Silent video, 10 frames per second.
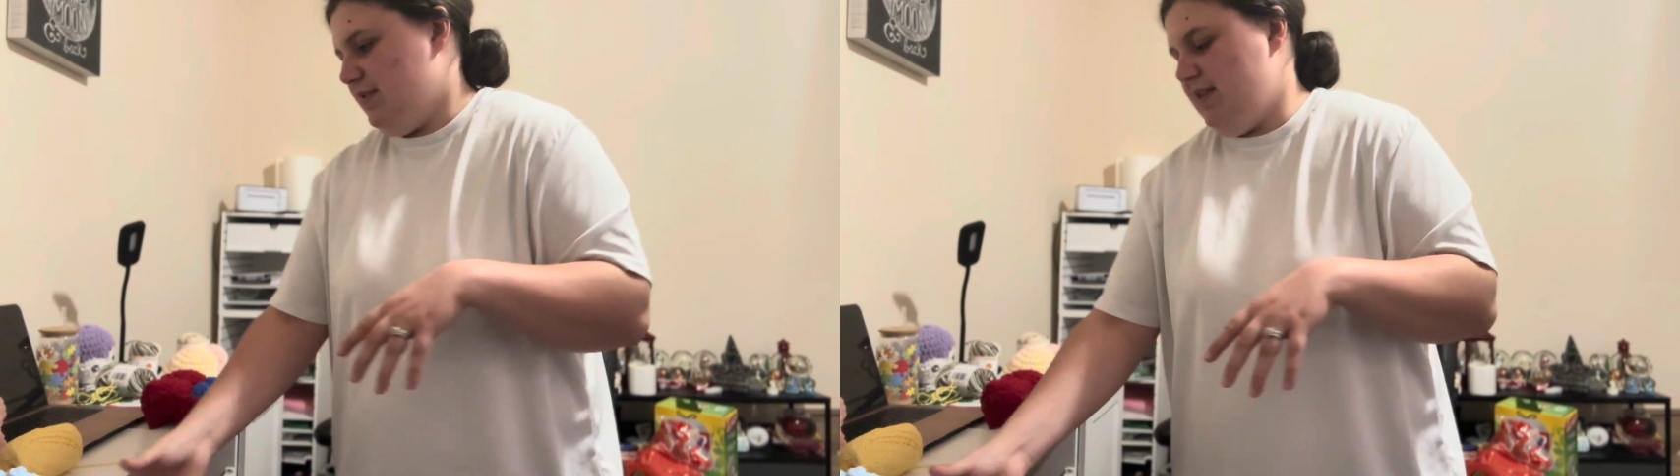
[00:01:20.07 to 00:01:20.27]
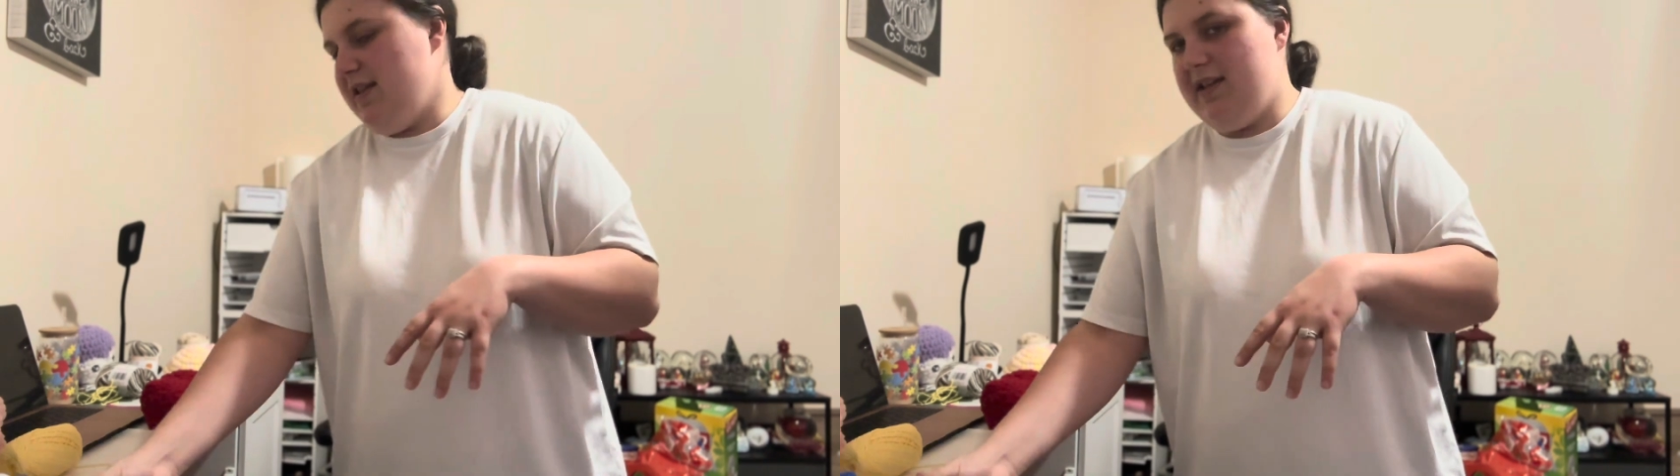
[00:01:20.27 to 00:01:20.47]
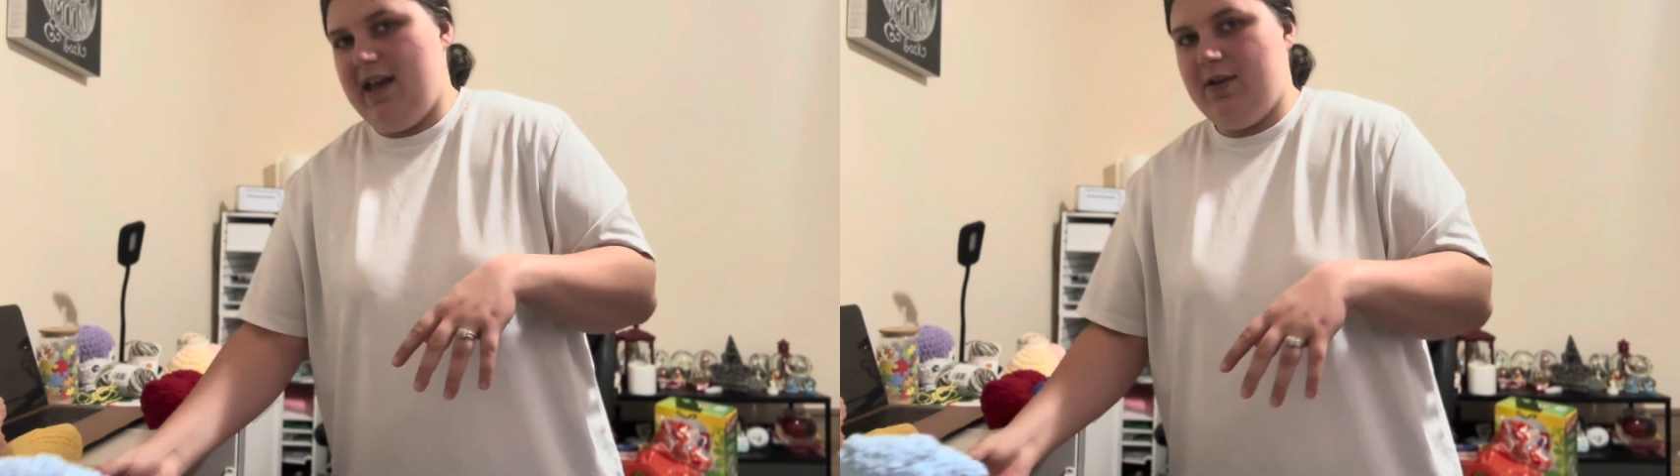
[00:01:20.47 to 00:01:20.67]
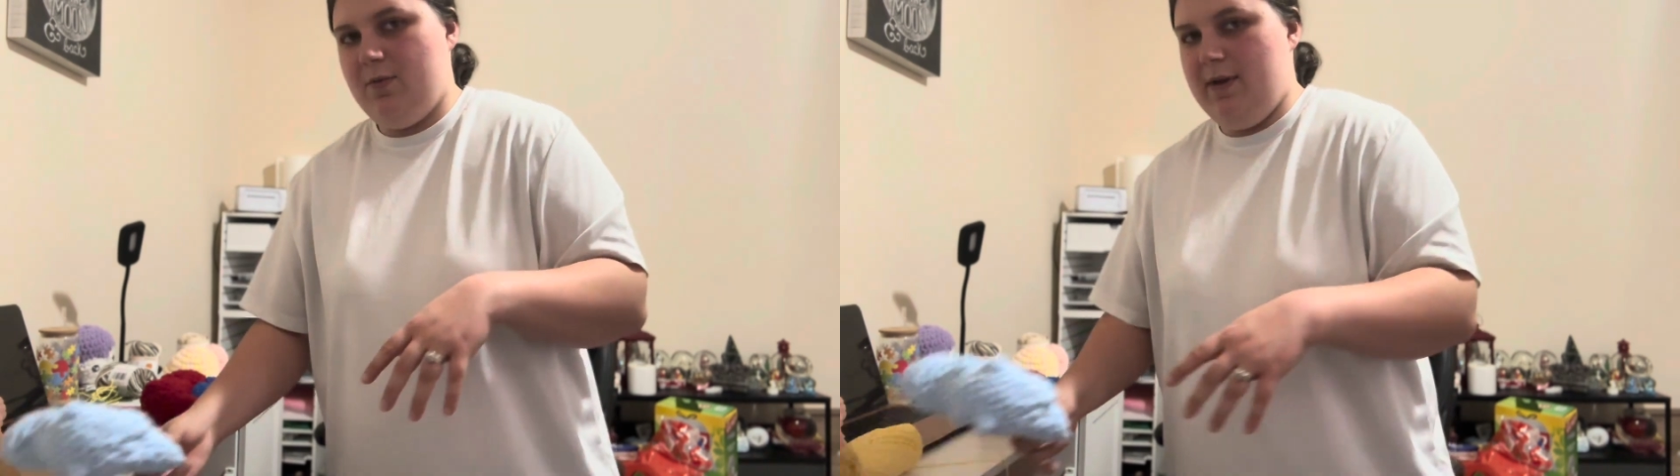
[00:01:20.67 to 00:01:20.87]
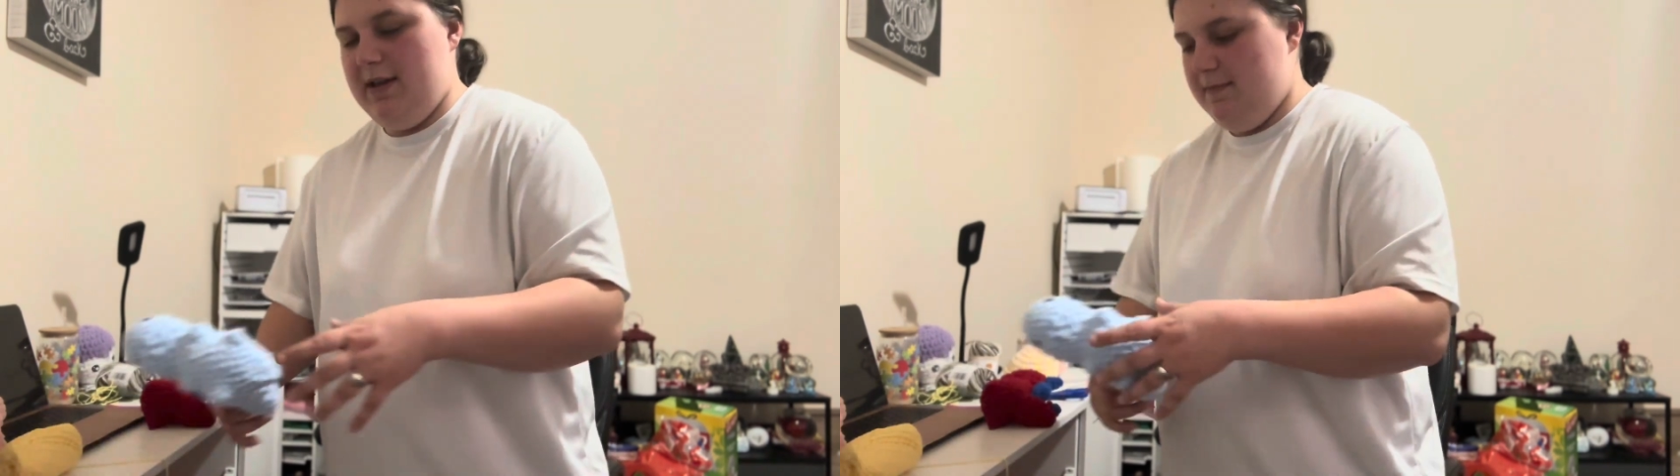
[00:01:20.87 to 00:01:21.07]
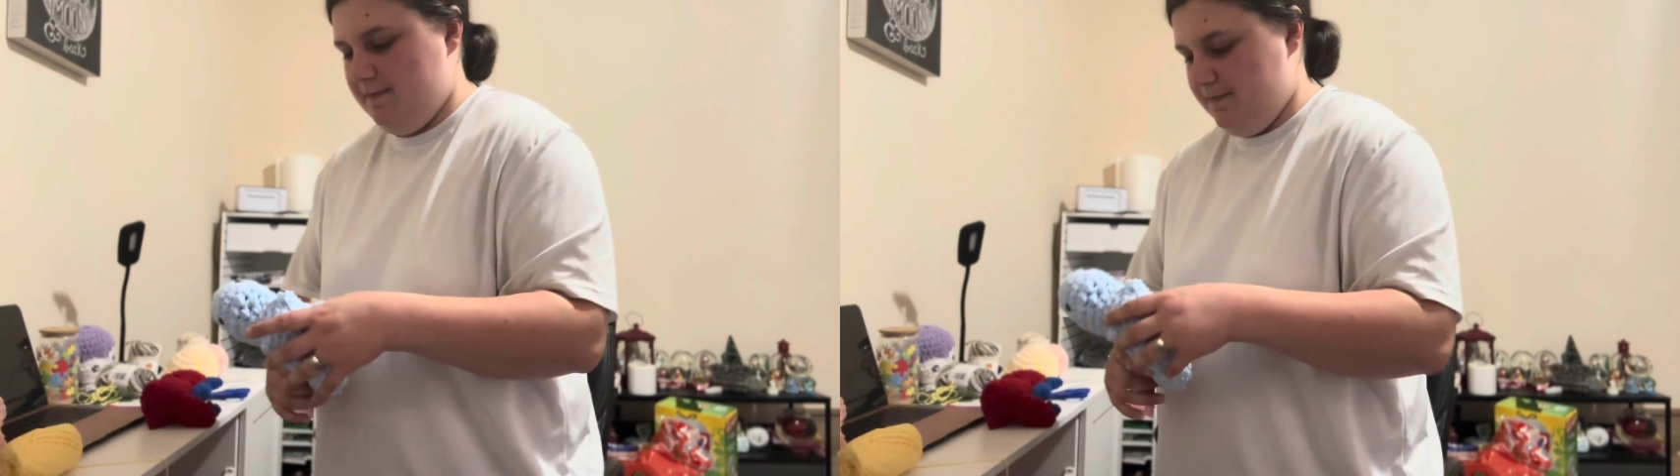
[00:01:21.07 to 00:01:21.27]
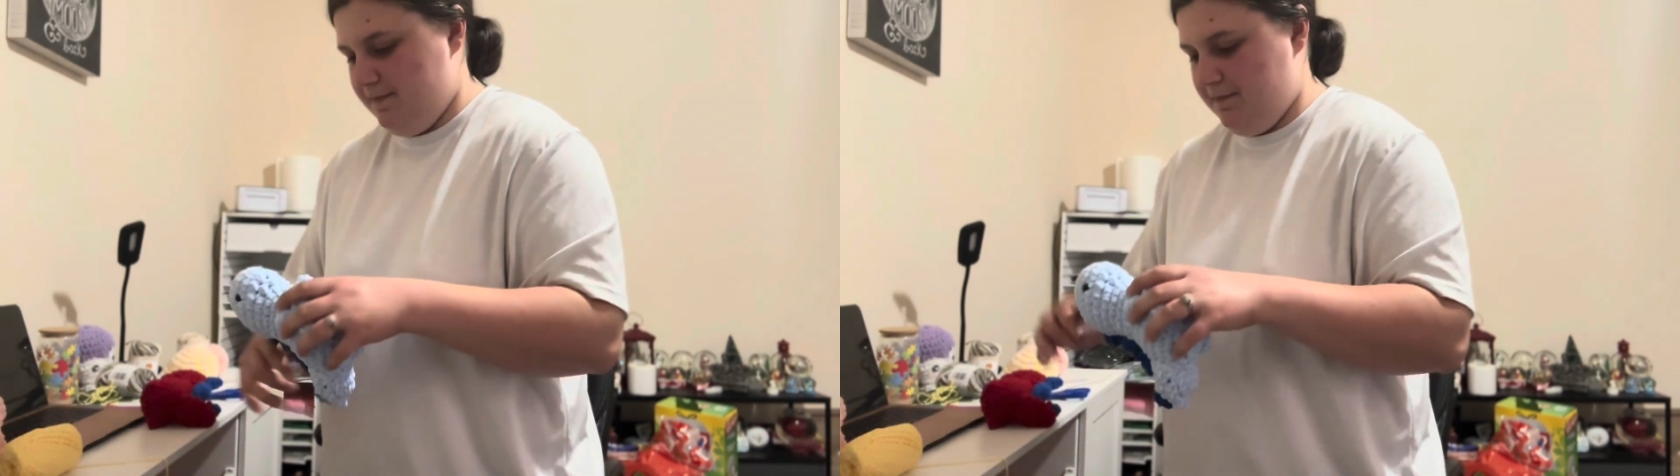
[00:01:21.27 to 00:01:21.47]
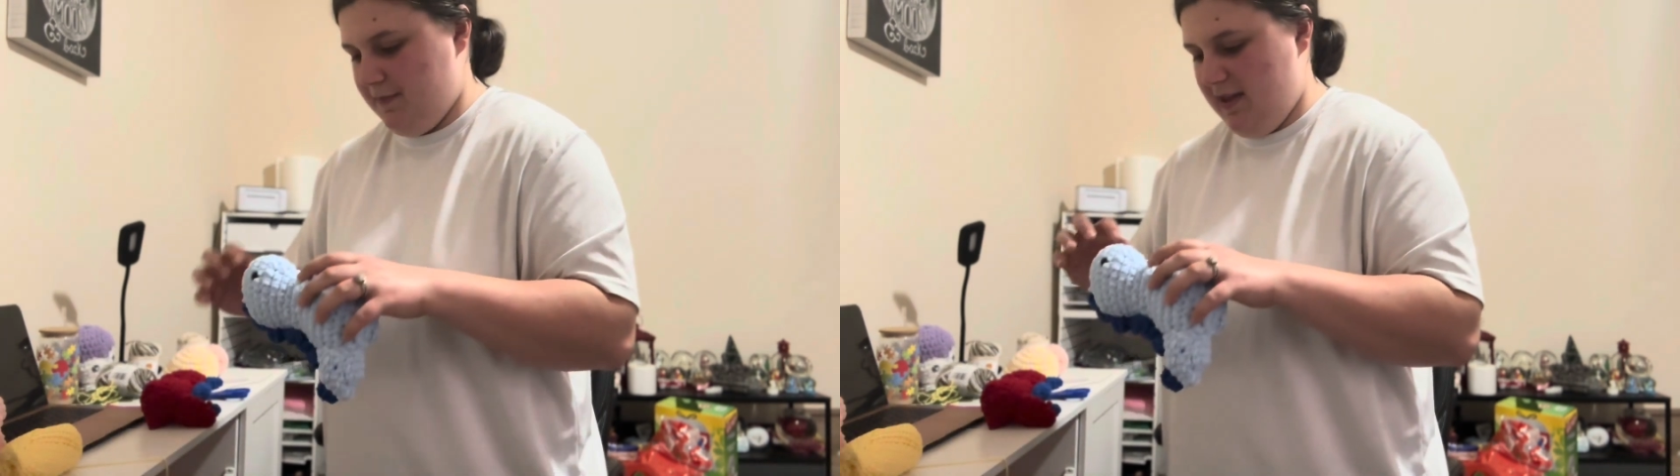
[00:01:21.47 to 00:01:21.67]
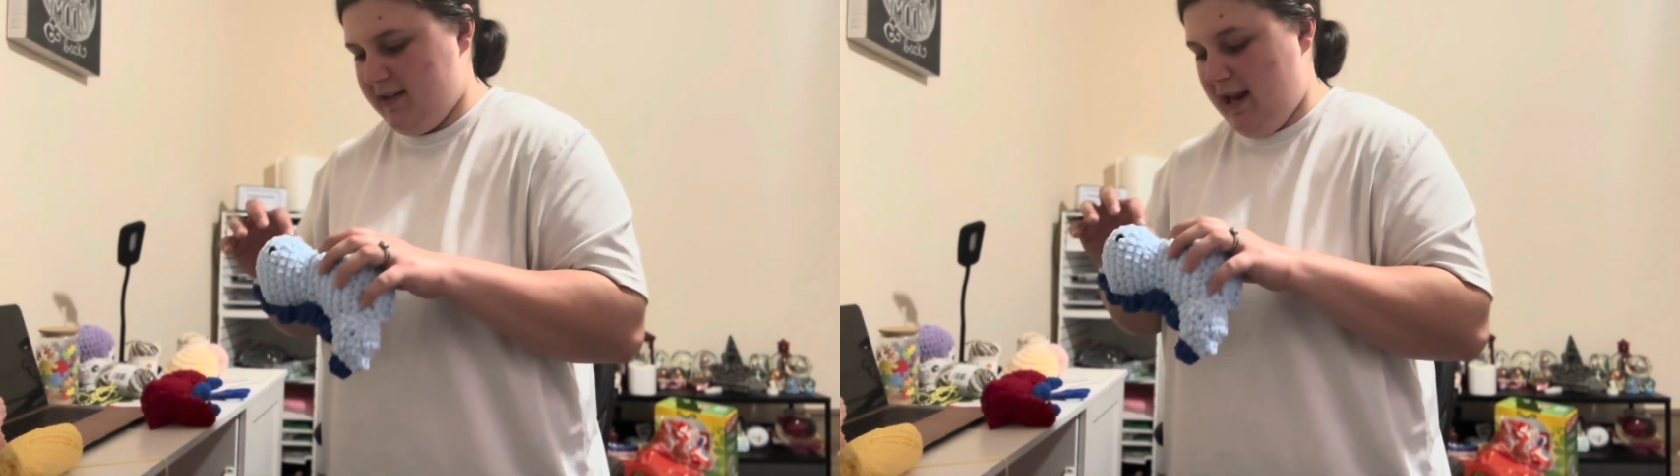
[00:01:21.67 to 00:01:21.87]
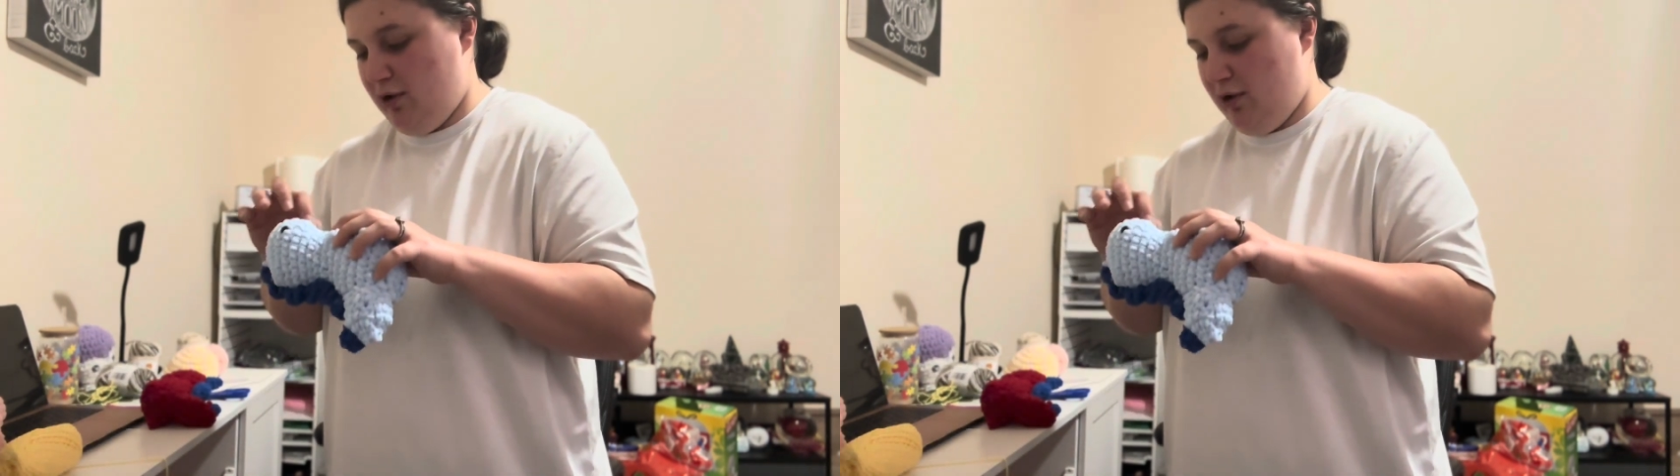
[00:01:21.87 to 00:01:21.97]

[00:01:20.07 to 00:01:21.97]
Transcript: this other one, it's got a